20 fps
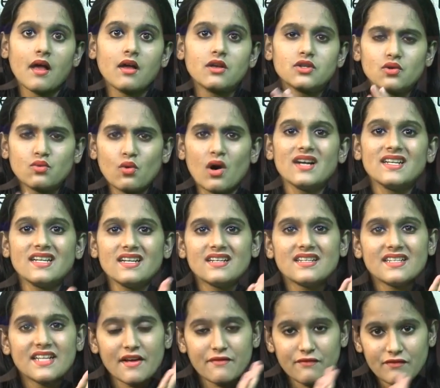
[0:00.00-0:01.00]
So
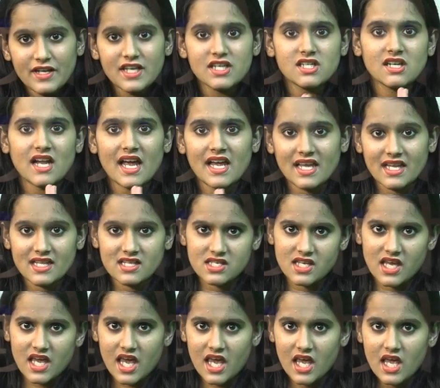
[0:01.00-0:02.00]
what definition I can
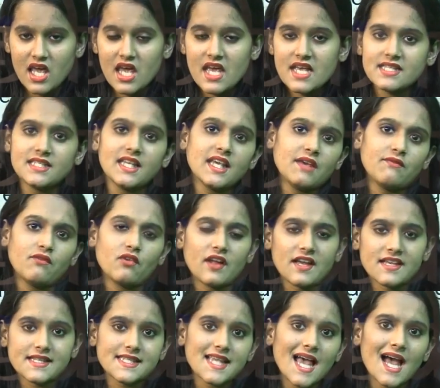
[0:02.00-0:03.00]
say? See, for
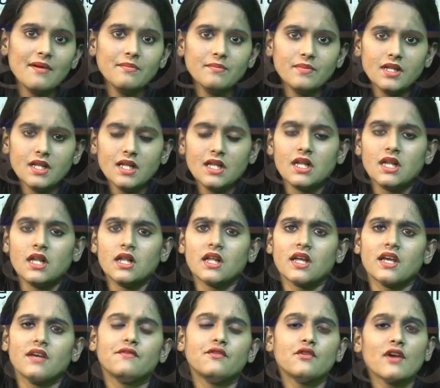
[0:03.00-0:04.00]
example,
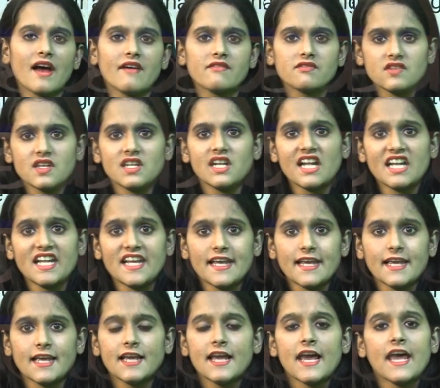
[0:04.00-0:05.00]
if you have seen
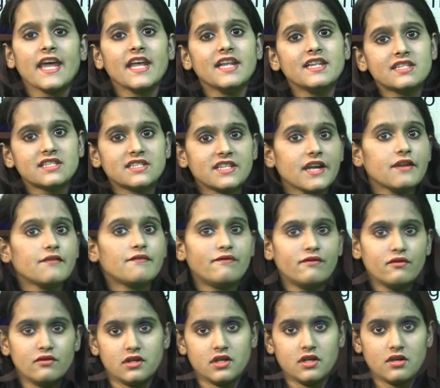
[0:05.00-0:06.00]
any instant
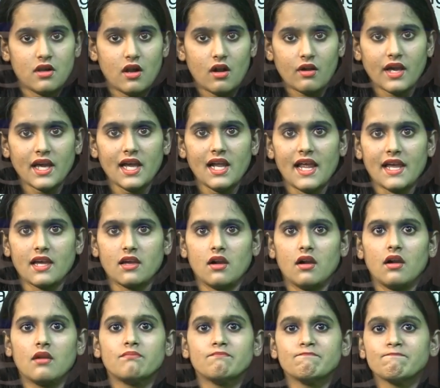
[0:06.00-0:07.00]
food, okay, like
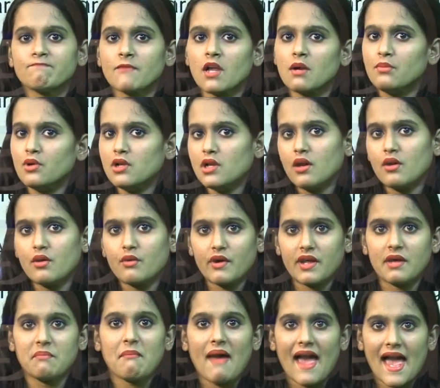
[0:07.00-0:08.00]
a
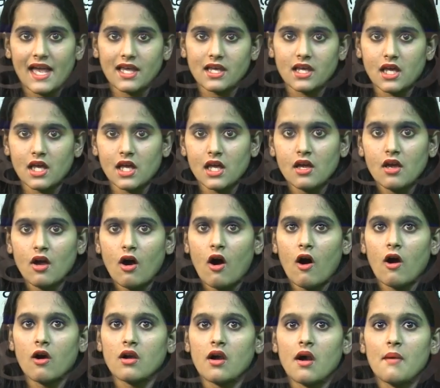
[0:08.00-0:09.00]
puliyogre, Maggi,
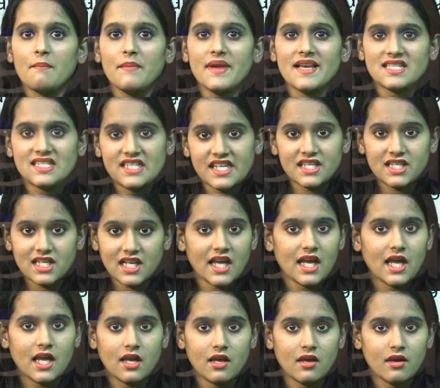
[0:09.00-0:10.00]
or a mixed
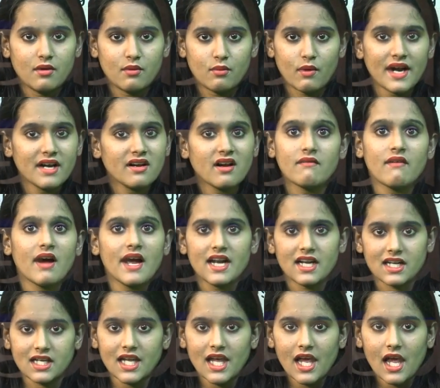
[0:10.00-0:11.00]
idli, right, rava
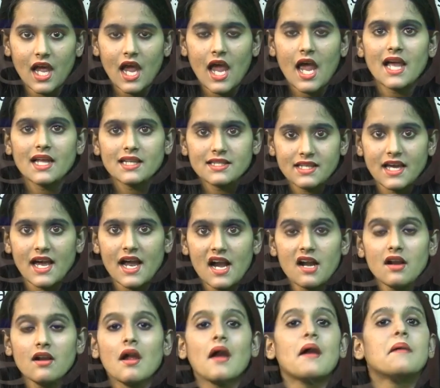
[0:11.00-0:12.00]
idli,
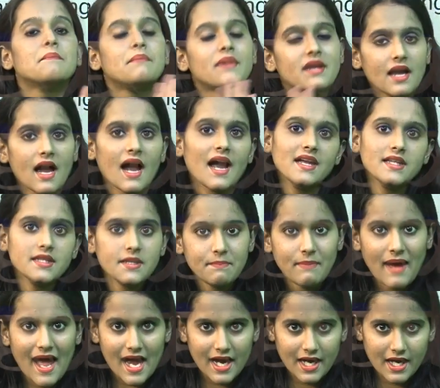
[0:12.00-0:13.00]
there behind the
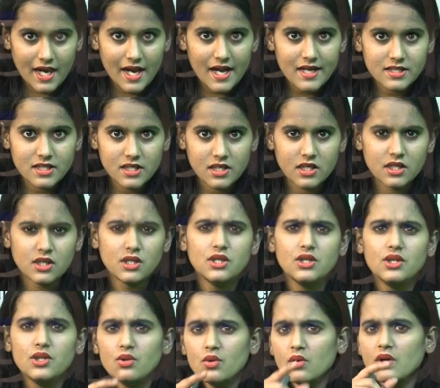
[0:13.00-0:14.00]
packet
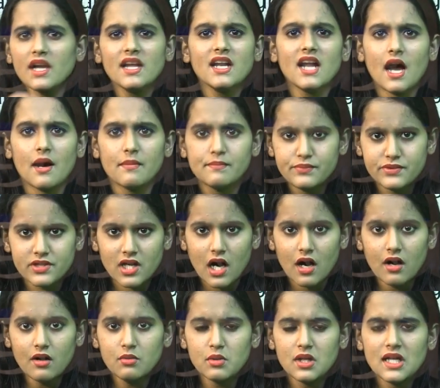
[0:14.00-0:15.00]
you can
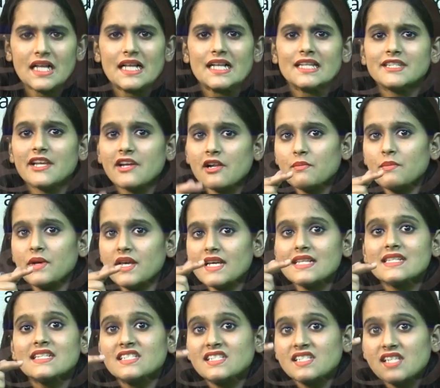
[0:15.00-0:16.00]
observe there will be a
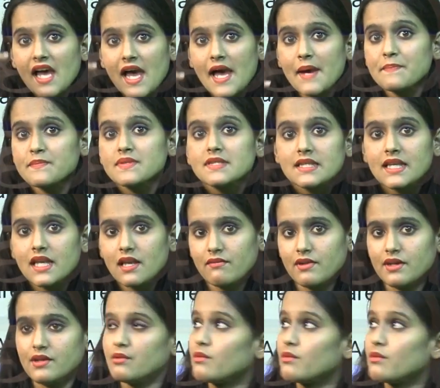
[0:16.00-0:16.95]
steps given,